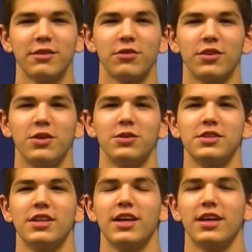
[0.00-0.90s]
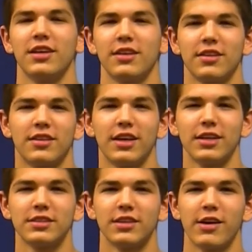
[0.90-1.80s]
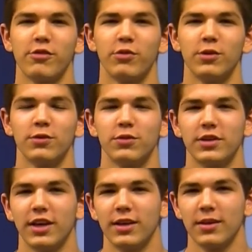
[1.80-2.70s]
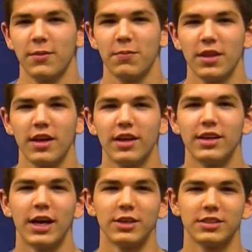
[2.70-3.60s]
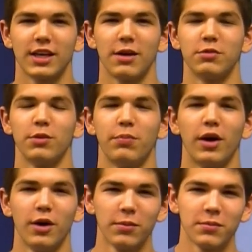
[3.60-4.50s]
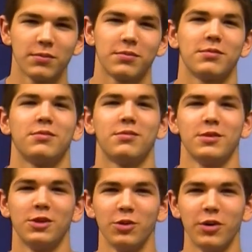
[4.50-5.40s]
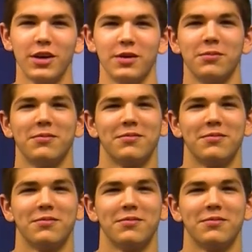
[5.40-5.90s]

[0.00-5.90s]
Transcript: it for the news today. Thanks and have a wonderful day. Now it's time to pump you up.